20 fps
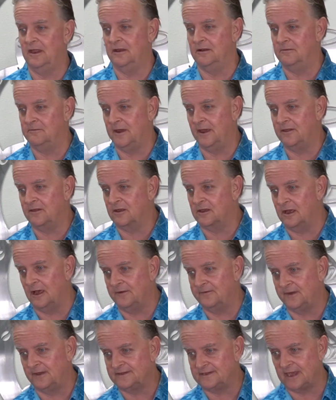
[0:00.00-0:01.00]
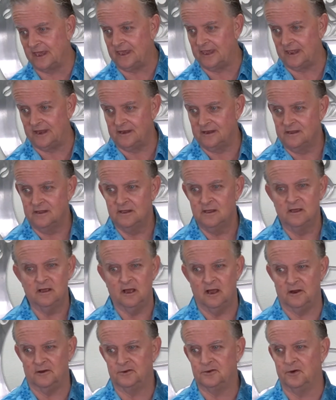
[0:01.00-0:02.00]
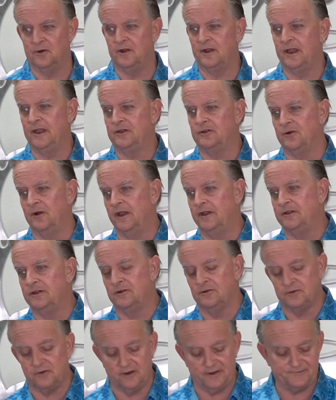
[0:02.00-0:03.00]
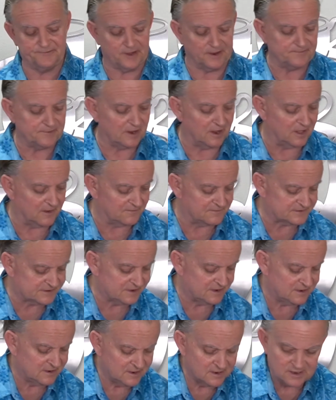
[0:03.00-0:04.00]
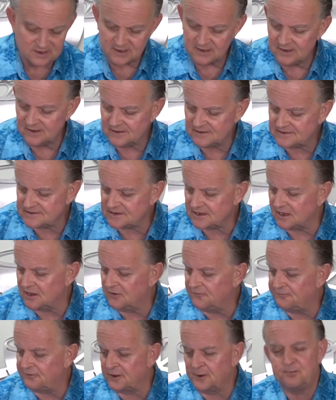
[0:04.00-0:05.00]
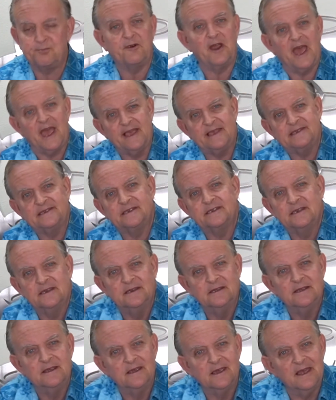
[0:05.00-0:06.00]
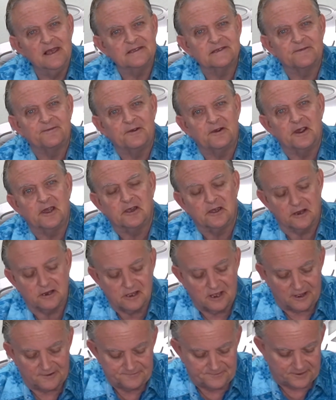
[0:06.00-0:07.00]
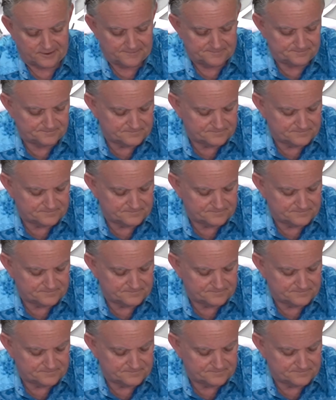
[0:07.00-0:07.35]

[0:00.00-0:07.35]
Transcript: You know, my other coffees I get are 20 22 $25. So for the price, it's a very good coffee.